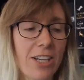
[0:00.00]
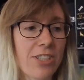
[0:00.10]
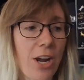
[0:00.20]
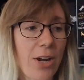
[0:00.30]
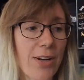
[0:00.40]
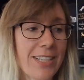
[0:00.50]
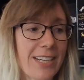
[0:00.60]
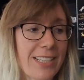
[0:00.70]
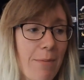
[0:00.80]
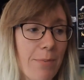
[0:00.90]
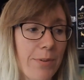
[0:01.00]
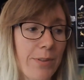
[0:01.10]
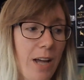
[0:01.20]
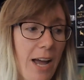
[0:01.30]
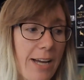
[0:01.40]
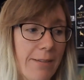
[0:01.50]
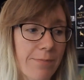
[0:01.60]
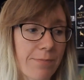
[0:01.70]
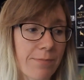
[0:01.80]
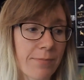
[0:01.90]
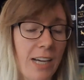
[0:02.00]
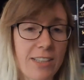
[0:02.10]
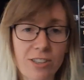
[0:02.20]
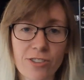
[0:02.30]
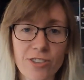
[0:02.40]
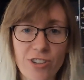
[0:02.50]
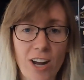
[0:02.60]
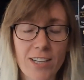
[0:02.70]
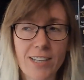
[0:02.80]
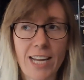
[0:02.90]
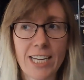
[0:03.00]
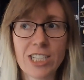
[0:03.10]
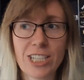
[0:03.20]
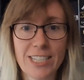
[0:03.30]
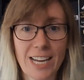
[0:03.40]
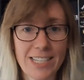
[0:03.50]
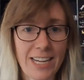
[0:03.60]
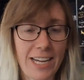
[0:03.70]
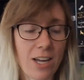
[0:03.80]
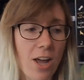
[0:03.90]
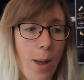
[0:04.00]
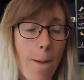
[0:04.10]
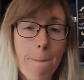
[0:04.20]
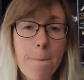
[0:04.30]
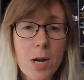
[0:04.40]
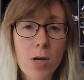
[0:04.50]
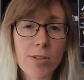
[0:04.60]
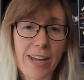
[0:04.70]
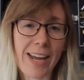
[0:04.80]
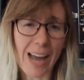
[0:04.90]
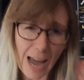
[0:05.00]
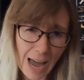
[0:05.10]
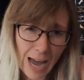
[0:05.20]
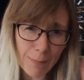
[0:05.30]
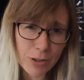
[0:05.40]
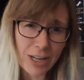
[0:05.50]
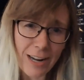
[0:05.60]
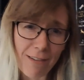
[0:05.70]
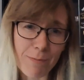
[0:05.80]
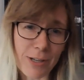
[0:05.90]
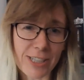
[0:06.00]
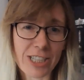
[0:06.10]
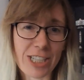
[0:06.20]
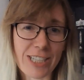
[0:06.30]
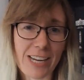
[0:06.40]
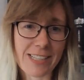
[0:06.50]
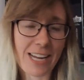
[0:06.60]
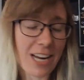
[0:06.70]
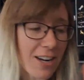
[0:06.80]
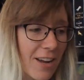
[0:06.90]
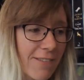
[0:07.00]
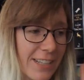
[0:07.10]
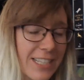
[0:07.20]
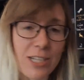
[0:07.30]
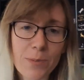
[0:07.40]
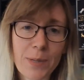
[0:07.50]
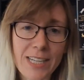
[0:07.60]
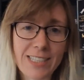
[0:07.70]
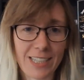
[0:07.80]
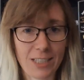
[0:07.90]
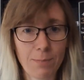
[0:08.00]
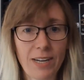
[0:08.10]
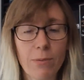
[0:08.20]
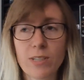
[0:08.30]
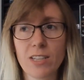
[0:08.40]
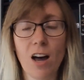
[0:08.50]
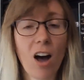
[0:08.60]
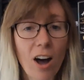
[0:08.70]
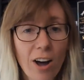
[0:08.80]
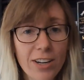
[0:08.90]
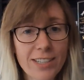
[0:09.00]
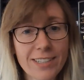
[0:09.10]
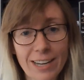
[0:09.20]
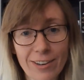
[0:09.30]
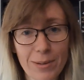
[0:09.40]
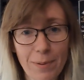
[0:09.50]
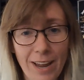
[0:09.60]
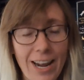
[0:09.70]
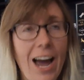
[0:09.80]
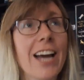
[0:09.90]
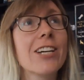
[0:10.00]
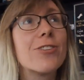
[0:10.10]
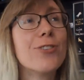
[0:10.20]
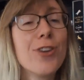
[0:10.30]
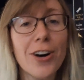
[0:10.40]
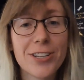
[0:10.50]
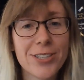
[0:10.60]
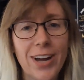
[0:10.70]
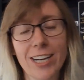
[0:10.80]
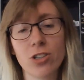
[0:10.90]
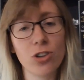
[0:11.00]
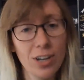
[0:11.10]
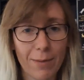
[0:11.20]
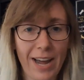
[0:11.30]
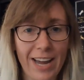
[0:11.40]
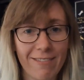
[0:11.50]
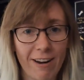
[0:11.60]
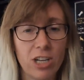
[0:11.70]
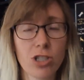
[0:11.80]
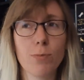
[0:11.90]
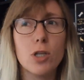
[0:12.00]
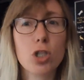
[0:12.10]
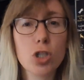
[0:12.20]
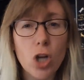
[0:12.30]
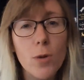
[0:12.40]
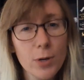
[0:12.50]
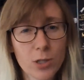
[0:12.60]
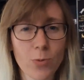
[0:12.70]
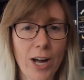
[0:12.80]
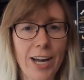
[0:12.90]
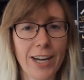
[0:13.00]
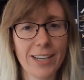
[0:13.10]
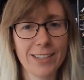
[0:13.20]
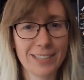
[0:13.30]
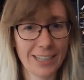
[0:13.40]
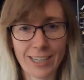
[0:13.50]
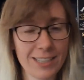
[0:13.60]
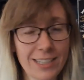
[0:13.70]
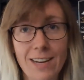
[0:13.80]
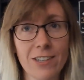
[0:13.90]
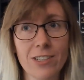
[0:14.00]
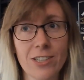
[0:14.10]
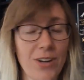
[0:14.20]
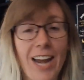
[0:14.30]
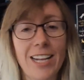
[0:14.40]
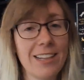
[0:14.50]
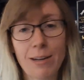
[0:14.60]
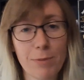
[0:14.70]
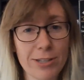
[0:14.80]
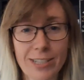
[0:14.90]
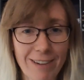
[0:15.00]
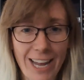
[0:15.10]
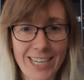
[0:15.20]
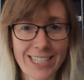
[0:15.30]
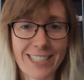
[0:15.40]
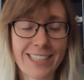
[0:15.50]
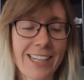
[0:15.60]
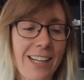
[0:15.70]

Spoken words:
So as an example, as a contrast, like at GCSE, music. Absolutely loved music GCSE, loved it to pieces, but it was the hardest thing on the planet. I could not do it. I could not get my head around it. It took me so much work to even do anything music related.